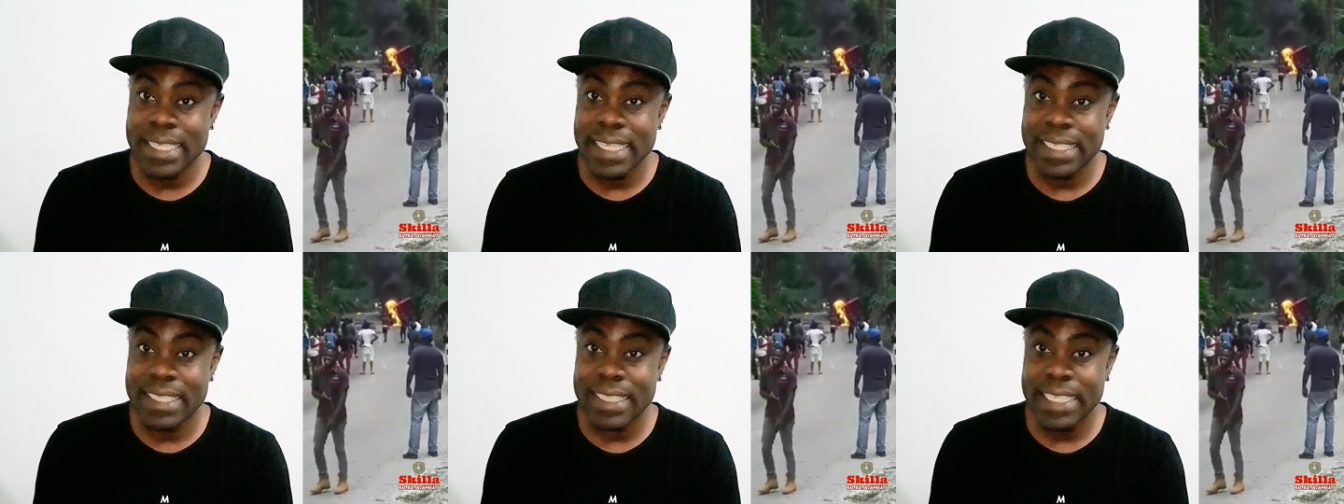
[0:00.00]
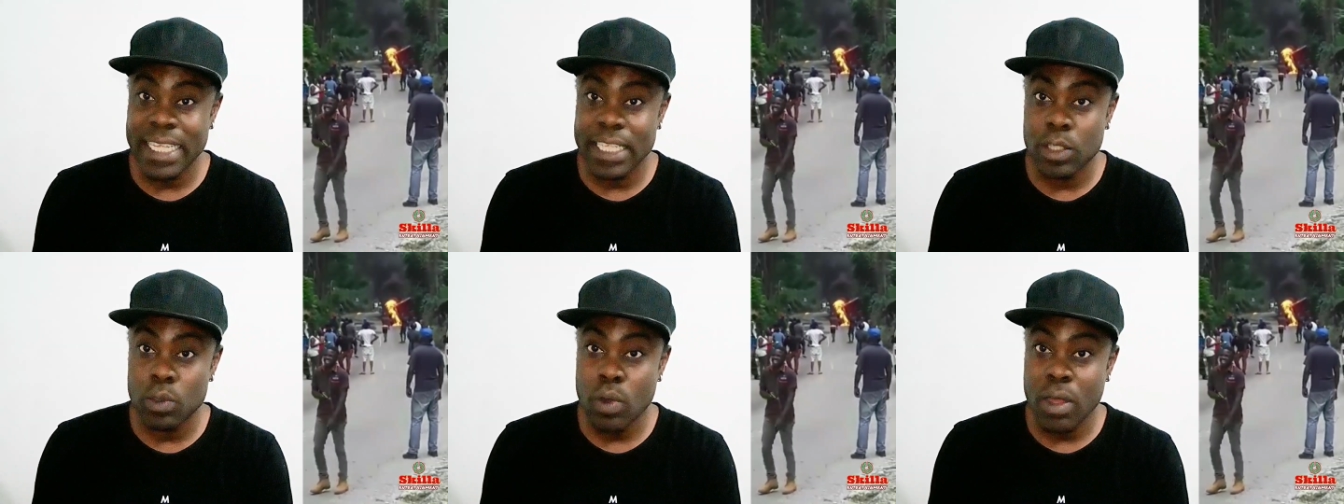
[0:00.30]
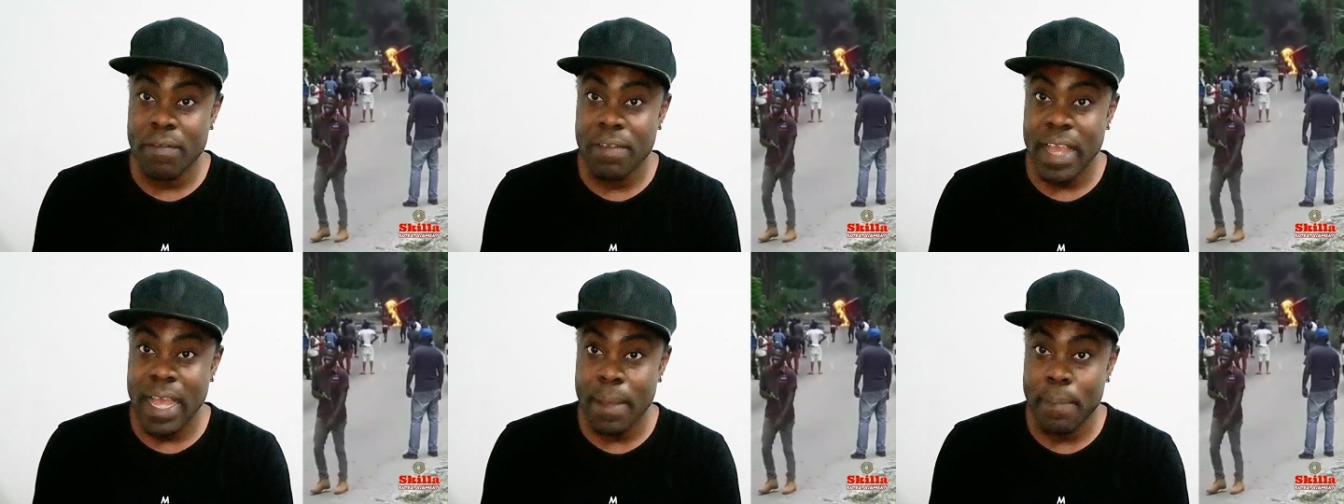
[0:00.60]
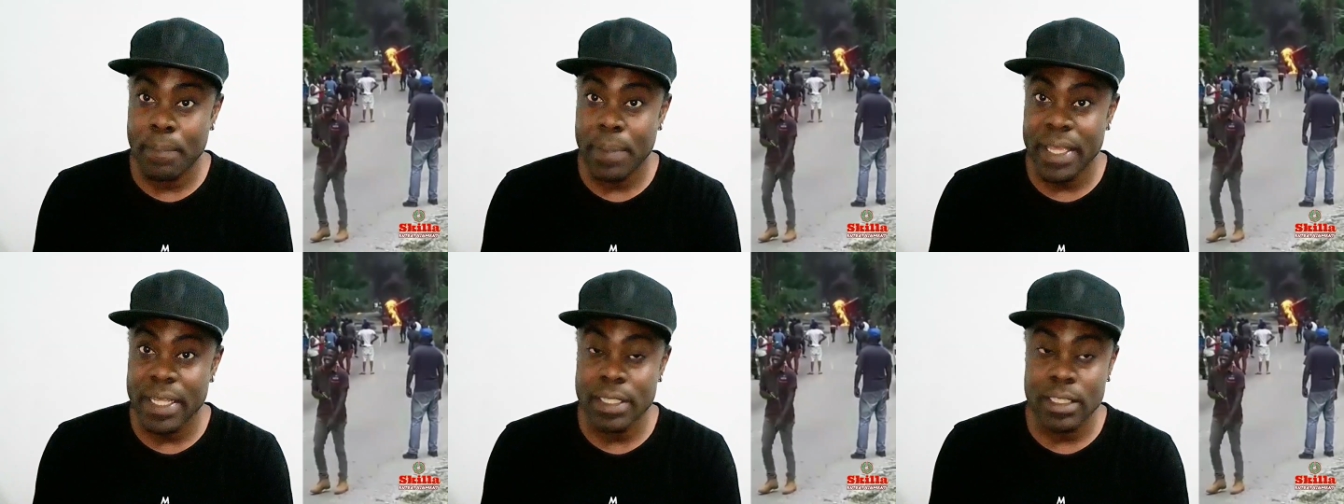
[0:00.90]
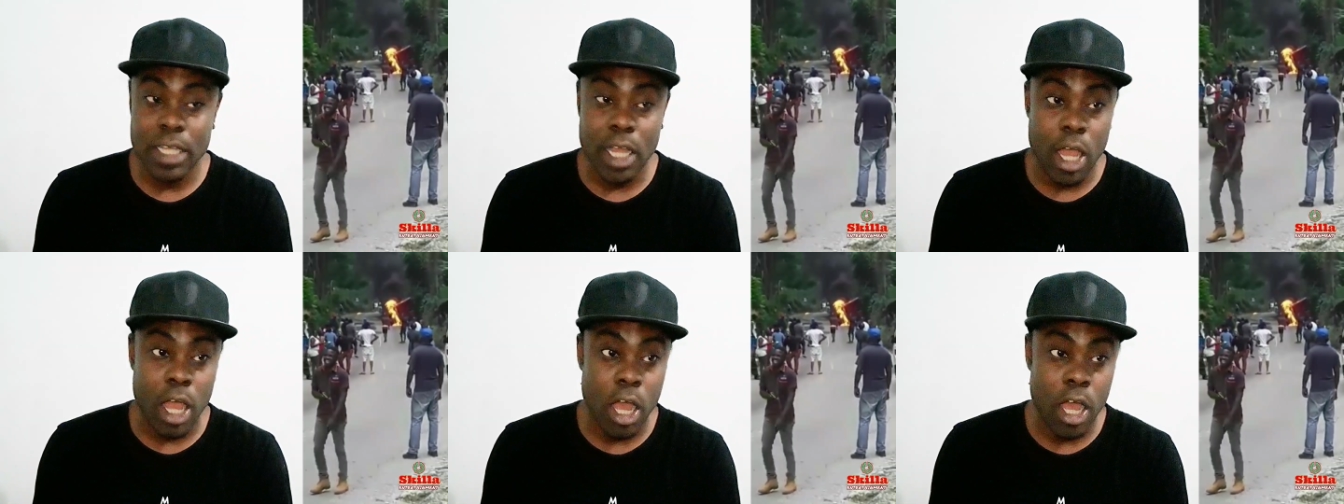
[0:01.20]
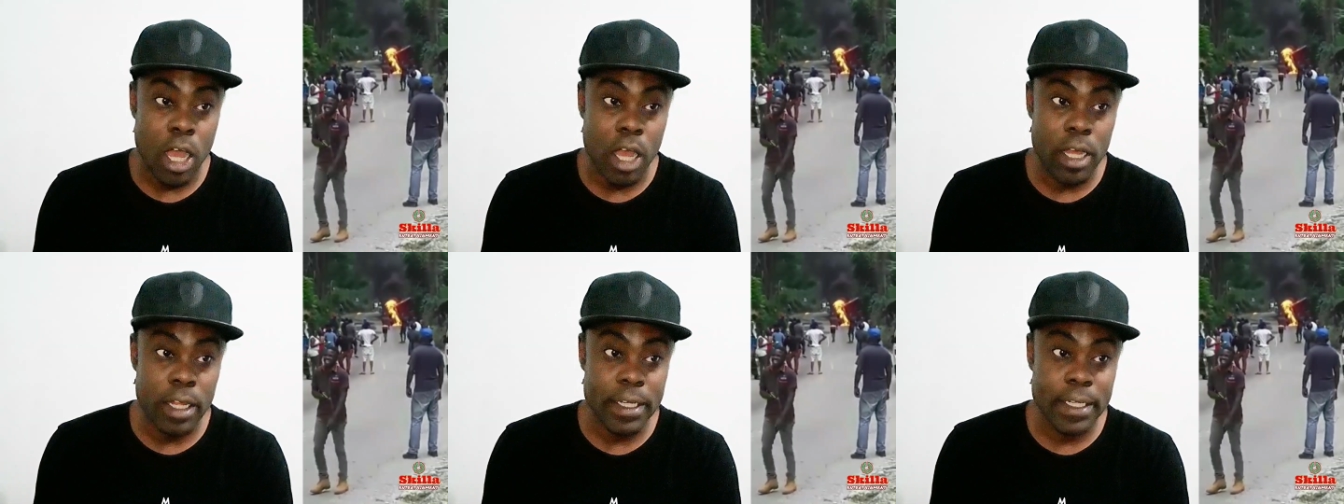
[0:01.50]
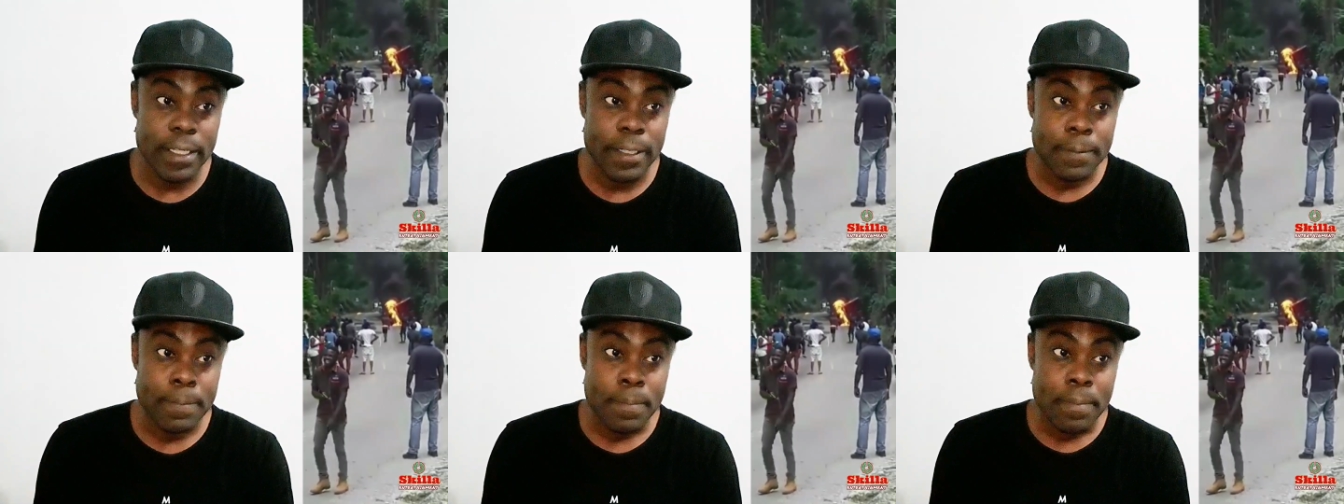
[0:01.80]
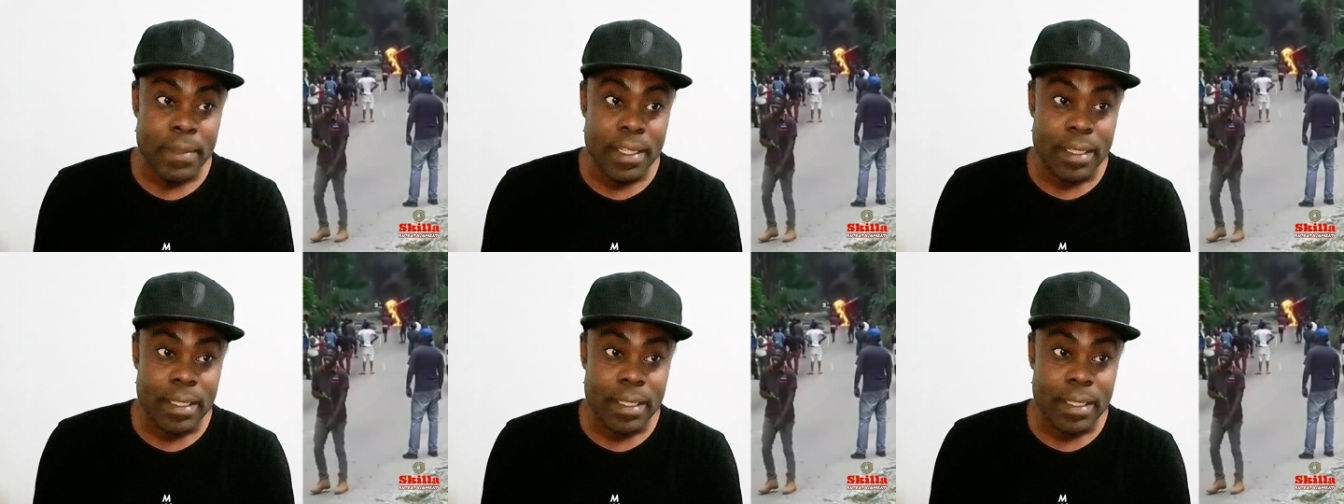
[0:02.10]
this said to have happened on